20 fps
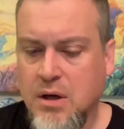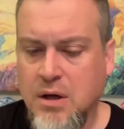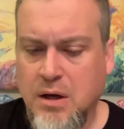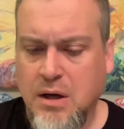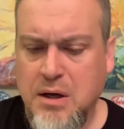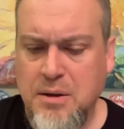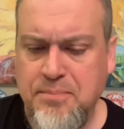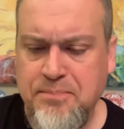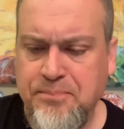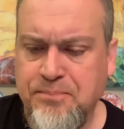
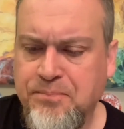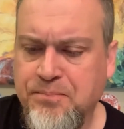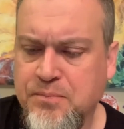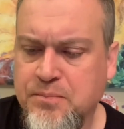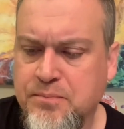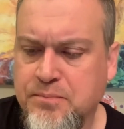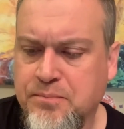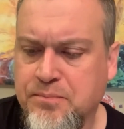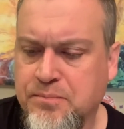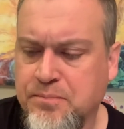Um,
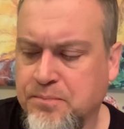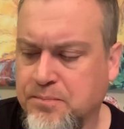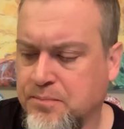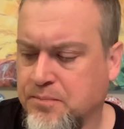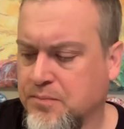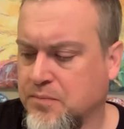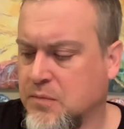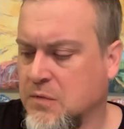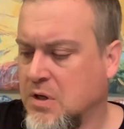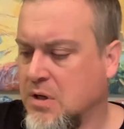
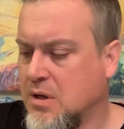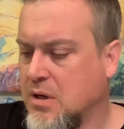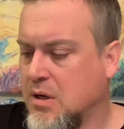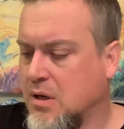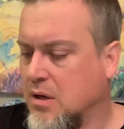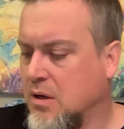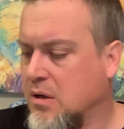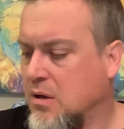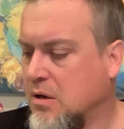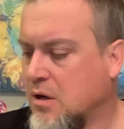
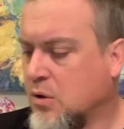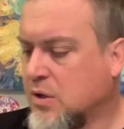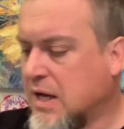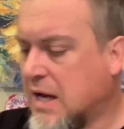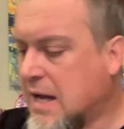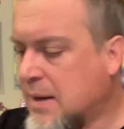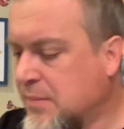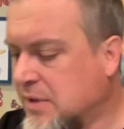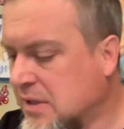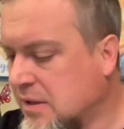okay,
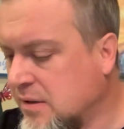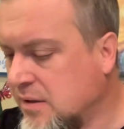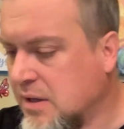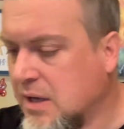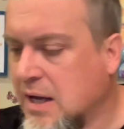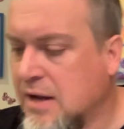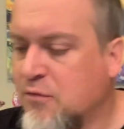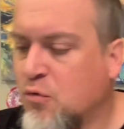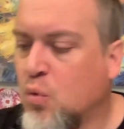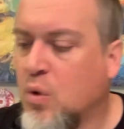I'm going to
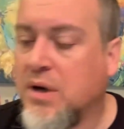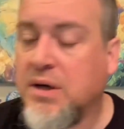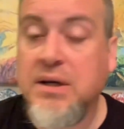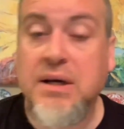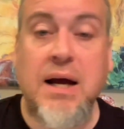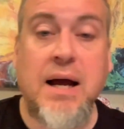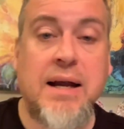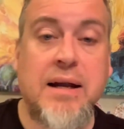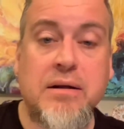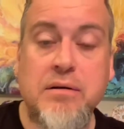have one
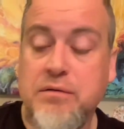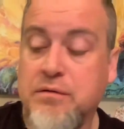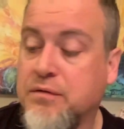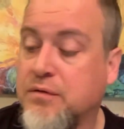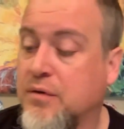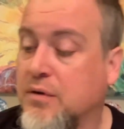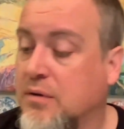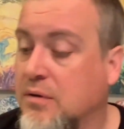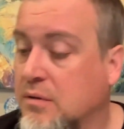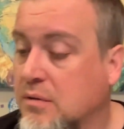kind of
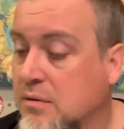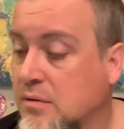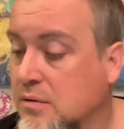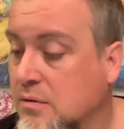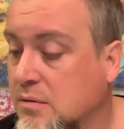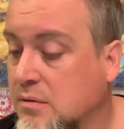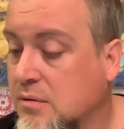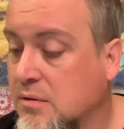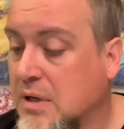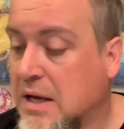
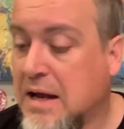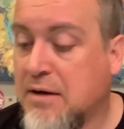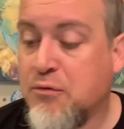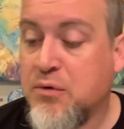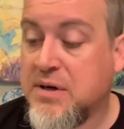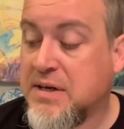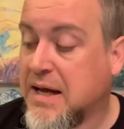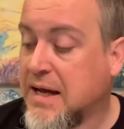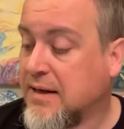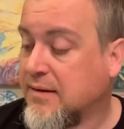
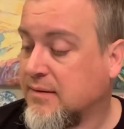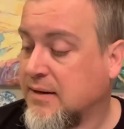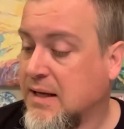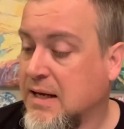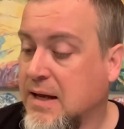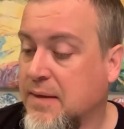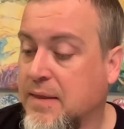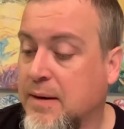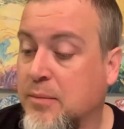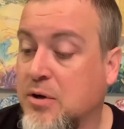everyday thing,
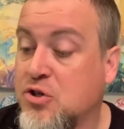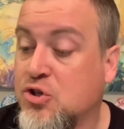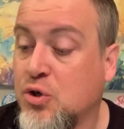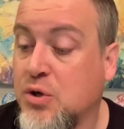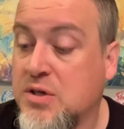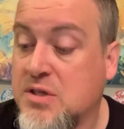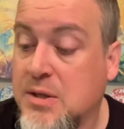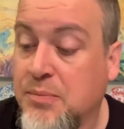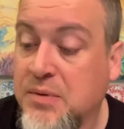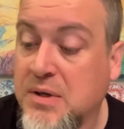and then I'm going to show you
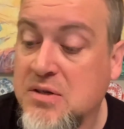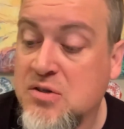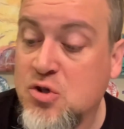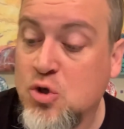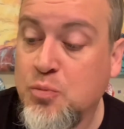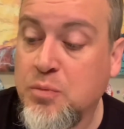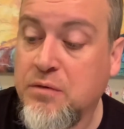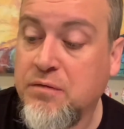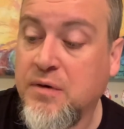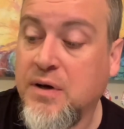something
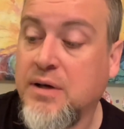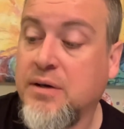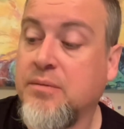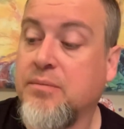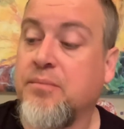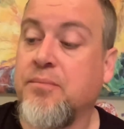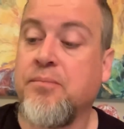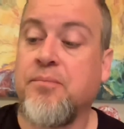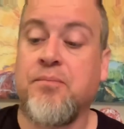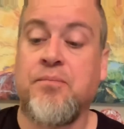super fun.
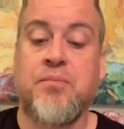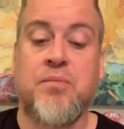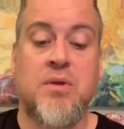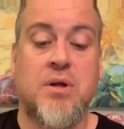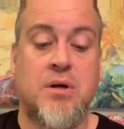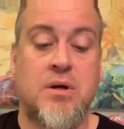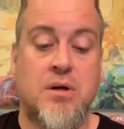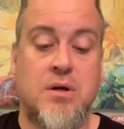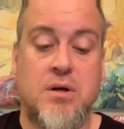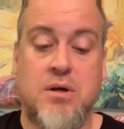
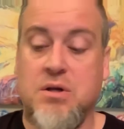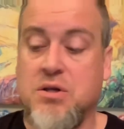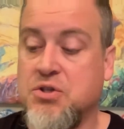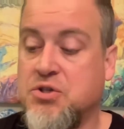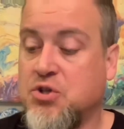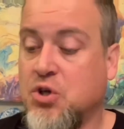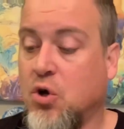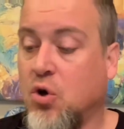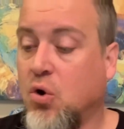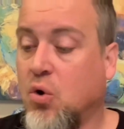
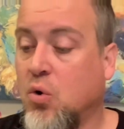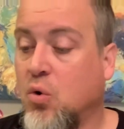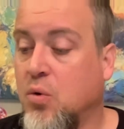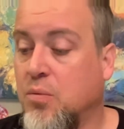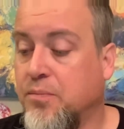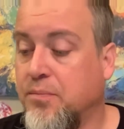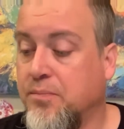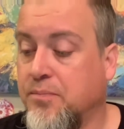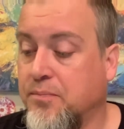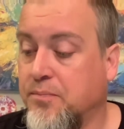So
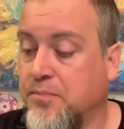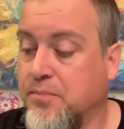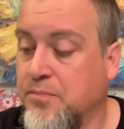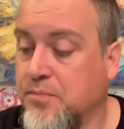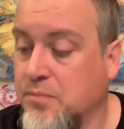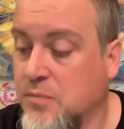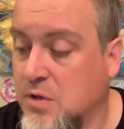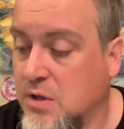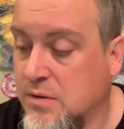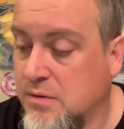
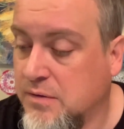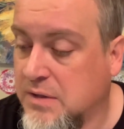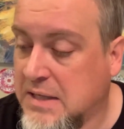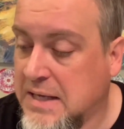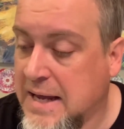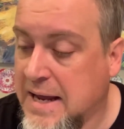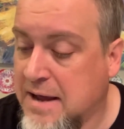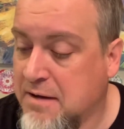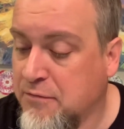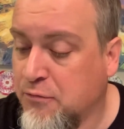the
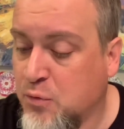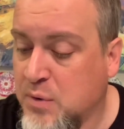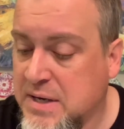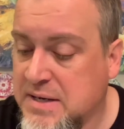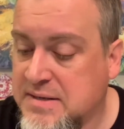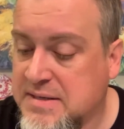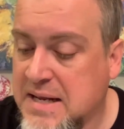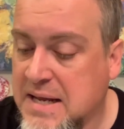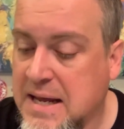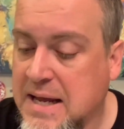
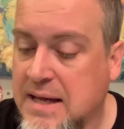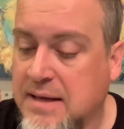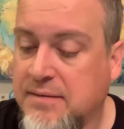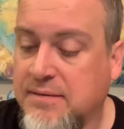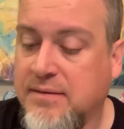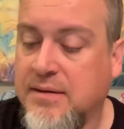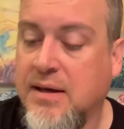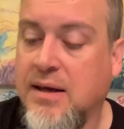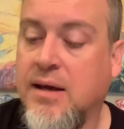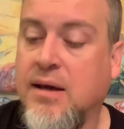everyday
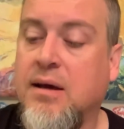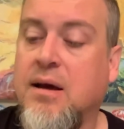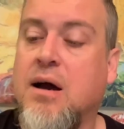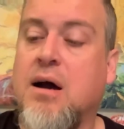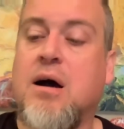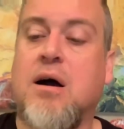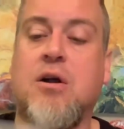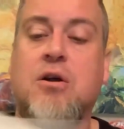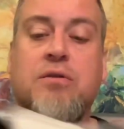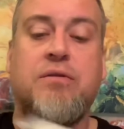thing
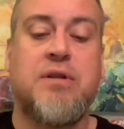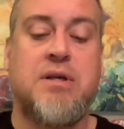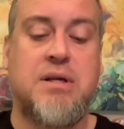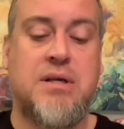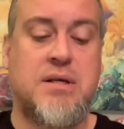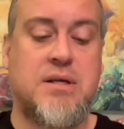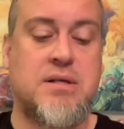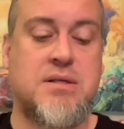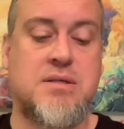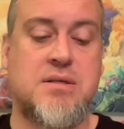are
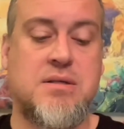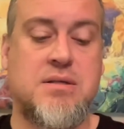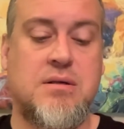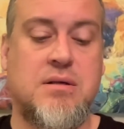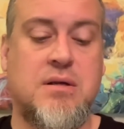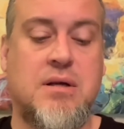these